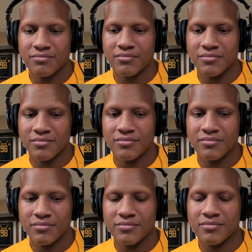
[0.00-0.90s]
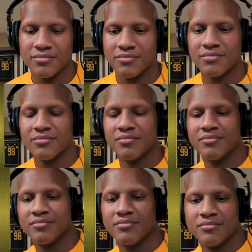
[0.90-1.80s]

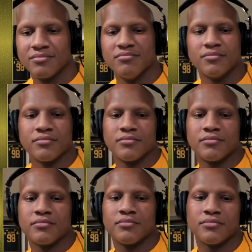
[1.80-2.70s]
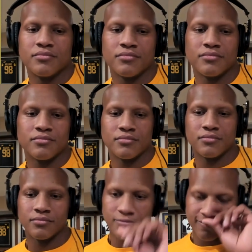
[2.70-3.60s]

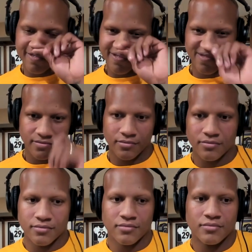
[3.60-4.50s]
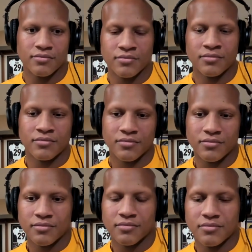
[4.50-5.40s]

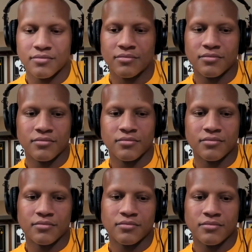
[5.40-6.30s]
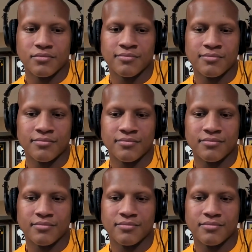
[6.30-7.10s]
This person isn't speaking.